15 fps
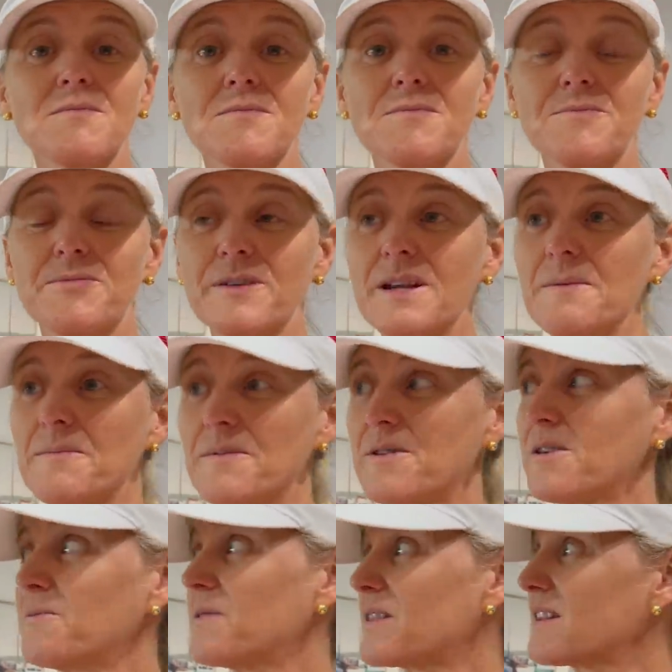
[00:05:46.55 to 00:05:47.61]
pretty
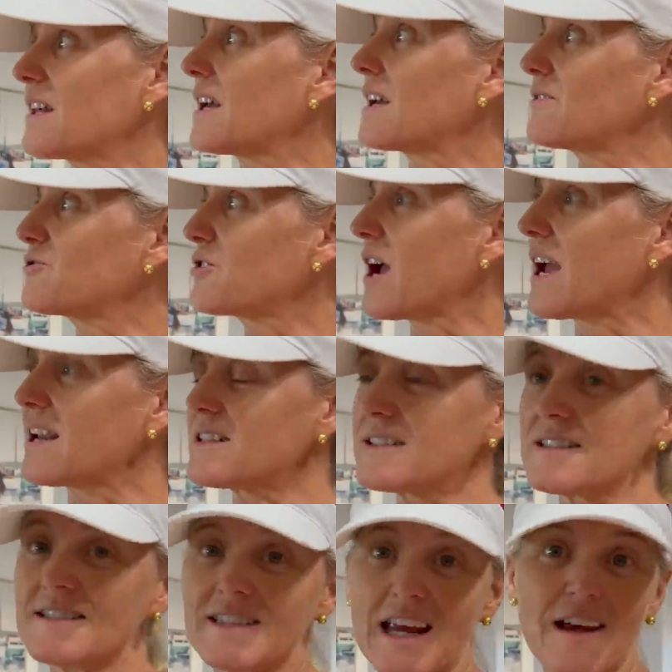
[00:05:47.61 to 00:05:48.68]
good with like trying
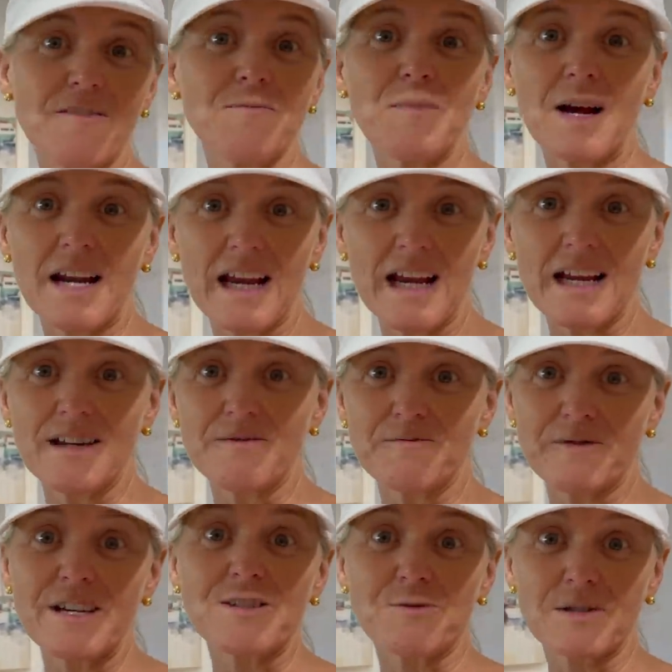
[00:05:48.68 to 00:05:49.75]
to save money and
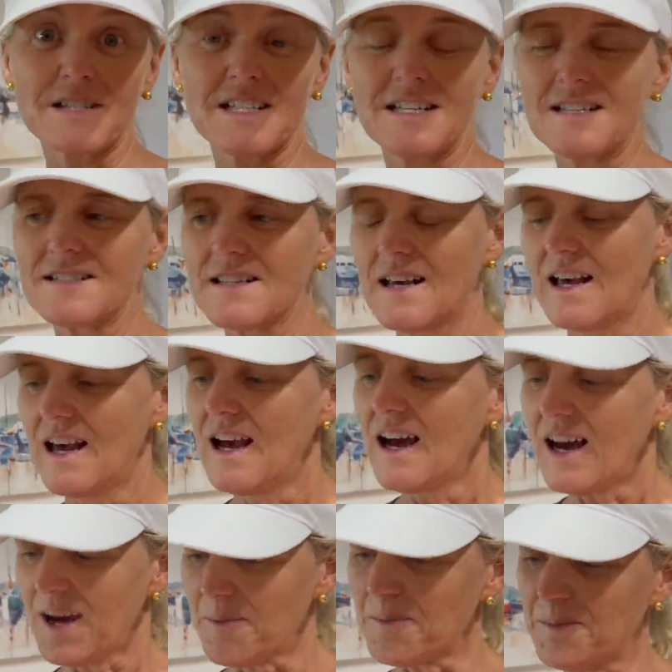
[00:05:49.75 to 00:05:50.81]
resources,
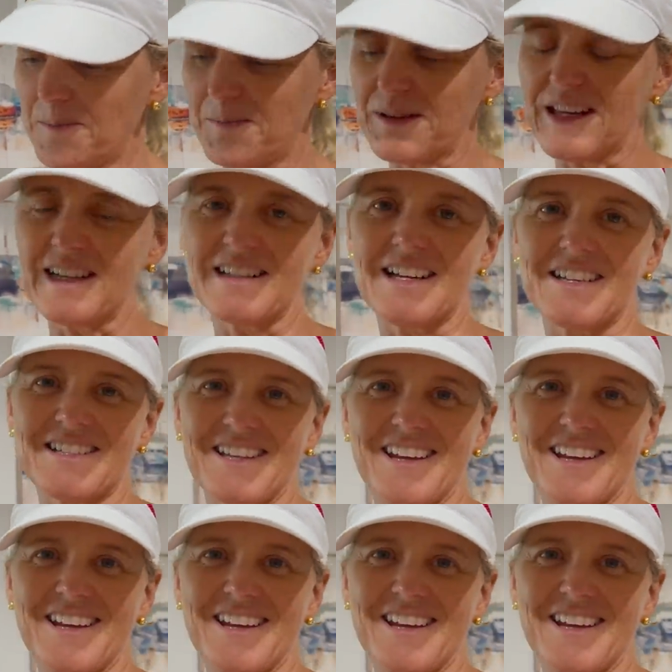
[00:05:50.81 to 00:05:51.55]
but that takes the